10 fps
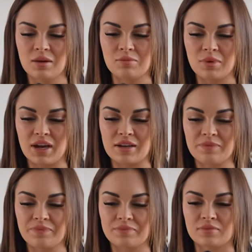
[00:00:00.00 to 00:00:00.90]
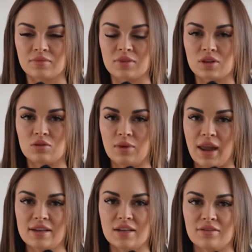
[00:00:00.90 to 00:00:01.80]
But the
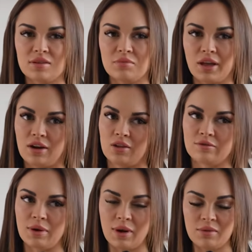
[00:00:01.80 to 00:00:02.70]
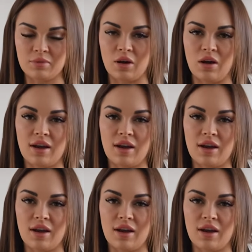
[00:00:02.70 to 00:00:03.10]
gray definitely bled all over my white bra,